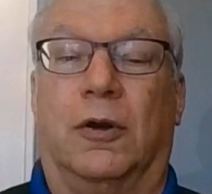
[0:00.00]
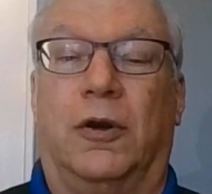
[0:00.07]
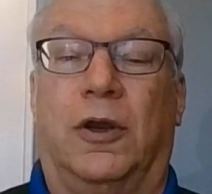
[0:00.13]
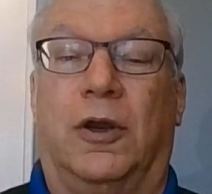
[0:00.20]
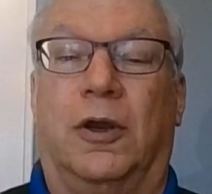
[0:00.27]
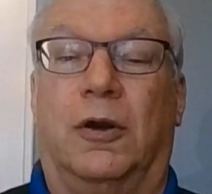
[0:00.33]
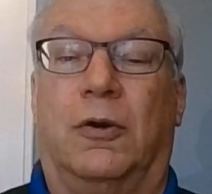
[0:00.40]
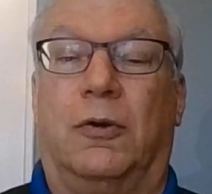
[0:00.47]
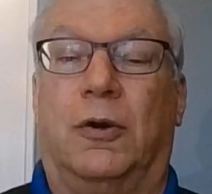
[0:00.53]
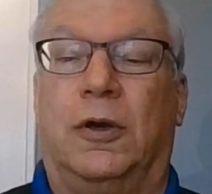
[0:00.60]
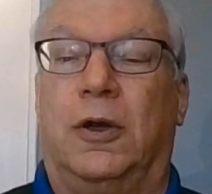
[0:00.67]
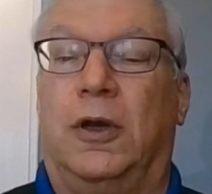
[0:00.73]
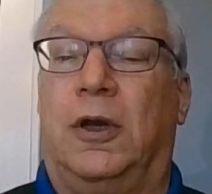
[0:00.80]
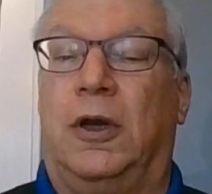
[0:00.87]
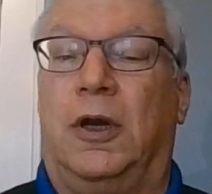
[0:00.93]
we're now
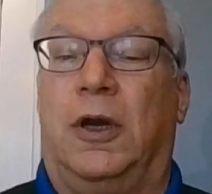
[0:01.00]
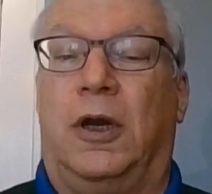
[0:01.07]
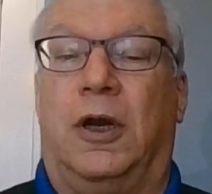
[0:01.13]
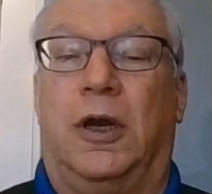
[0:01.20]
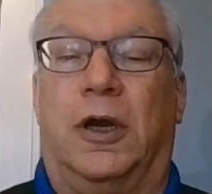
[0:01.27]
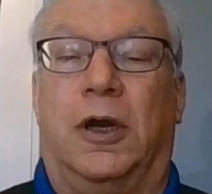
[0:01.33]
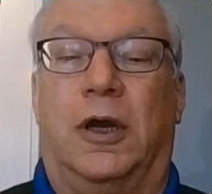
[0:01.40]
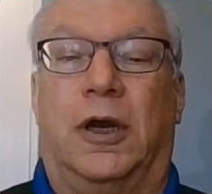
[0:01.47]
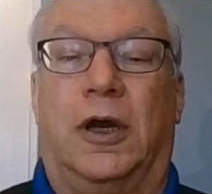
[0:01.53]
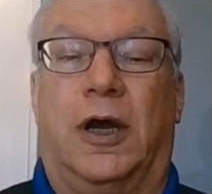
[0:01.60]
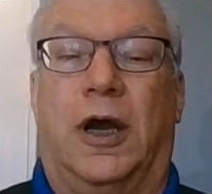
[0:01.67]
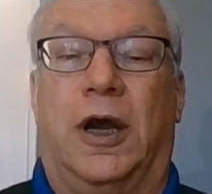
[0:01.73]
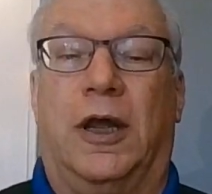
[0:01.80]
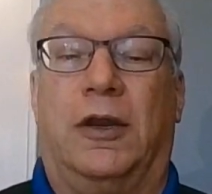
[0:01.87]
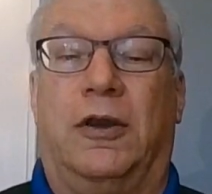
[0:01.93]

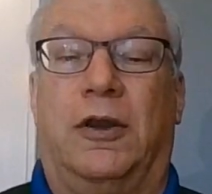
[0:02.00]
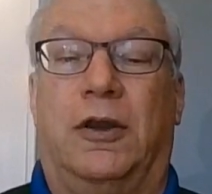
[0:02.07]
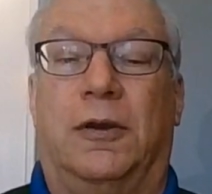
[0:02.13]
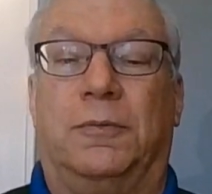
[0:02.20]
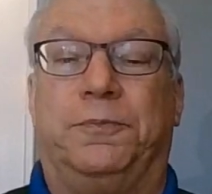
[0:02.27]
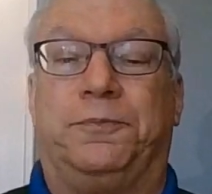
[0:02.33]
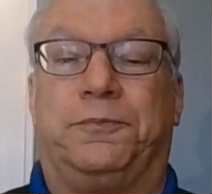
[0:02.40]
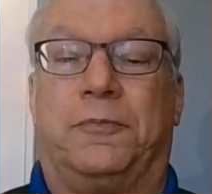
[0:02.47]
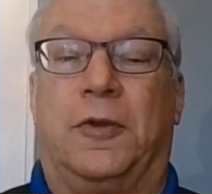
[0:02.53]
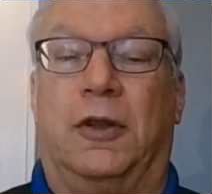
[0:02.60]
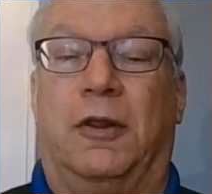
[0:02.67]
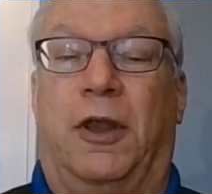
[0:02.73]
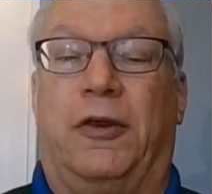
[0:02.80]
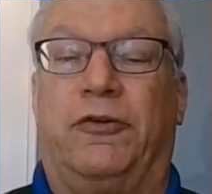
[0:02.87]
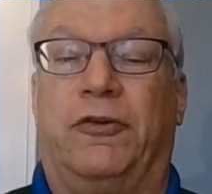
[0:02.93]
on
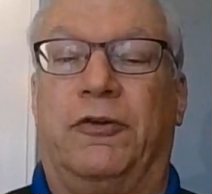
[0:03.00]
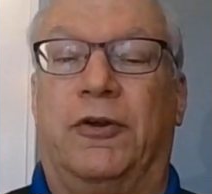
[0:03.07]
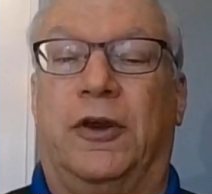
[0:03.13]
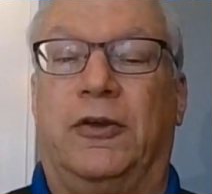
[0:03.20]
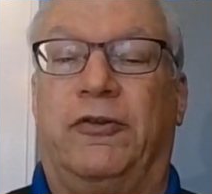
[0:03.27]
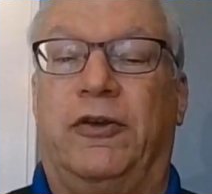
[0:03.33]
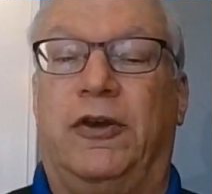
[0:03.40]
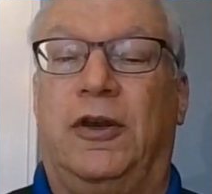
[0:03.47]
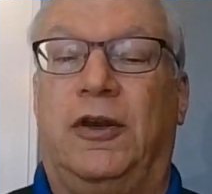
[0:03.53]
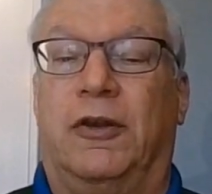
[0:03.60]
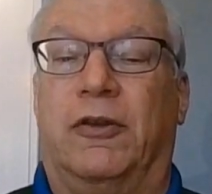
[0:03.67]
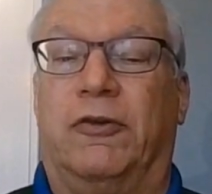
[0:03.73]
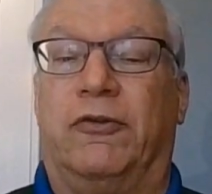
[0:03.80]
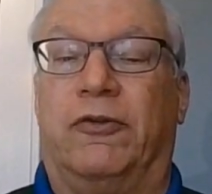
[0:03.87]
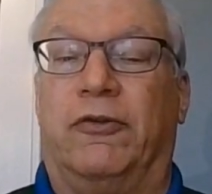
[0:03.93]
Lesson 19,
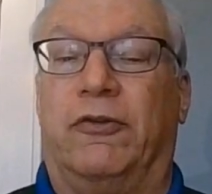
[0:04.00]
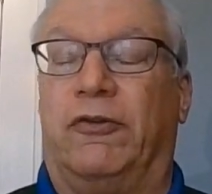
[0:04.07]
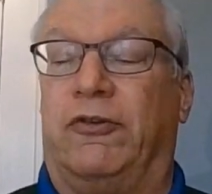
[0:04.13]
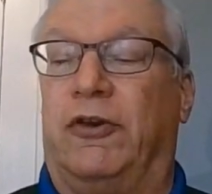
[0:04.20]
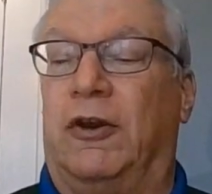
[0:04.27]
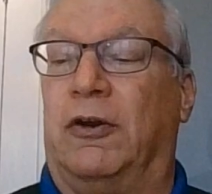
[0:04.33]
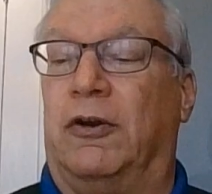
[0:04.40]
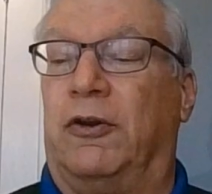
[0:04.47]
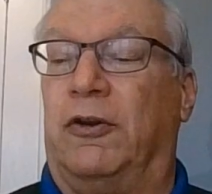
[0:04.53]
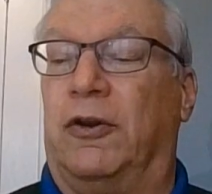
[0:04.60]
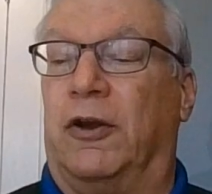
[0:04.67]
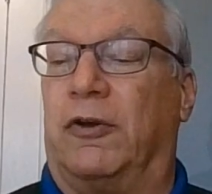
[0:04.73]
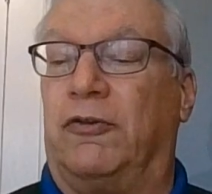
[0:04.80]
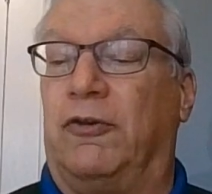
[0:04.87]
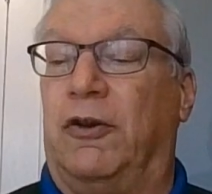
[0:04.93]
and this is the Standard
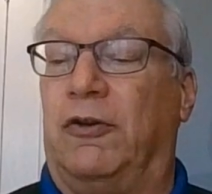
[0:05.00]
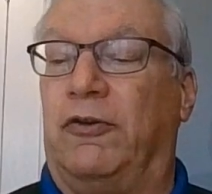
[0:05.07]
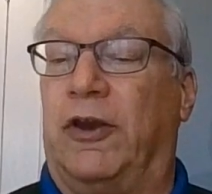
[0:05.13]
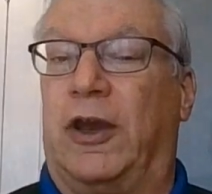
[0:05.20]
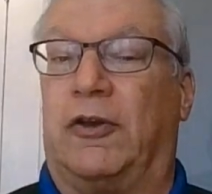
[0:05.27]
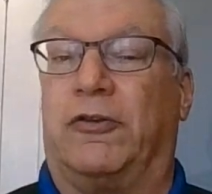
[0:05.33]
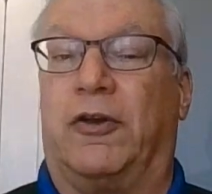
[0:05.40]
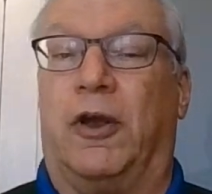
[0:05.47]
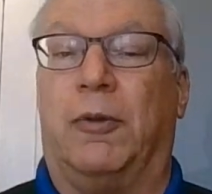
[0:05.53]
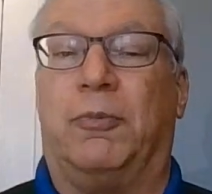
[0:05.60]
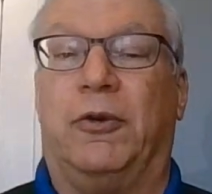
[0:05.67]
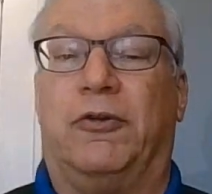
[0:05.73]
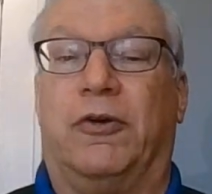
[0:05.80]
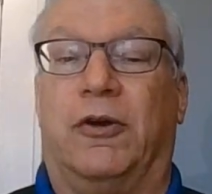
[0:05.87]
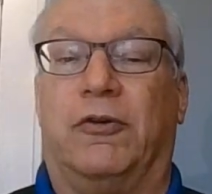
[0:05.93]
Deduction and Tax
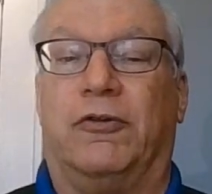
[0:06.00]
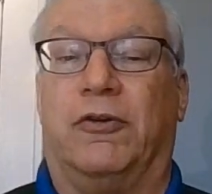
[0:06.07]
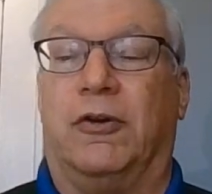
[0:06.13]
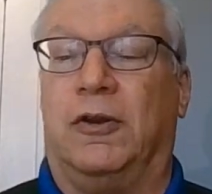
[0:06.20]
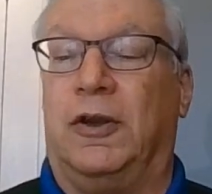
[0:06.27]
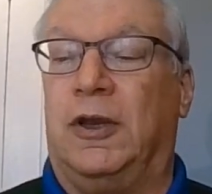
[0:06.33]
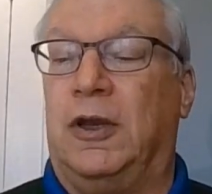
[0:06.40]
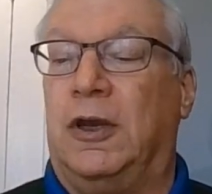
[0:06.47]
Computation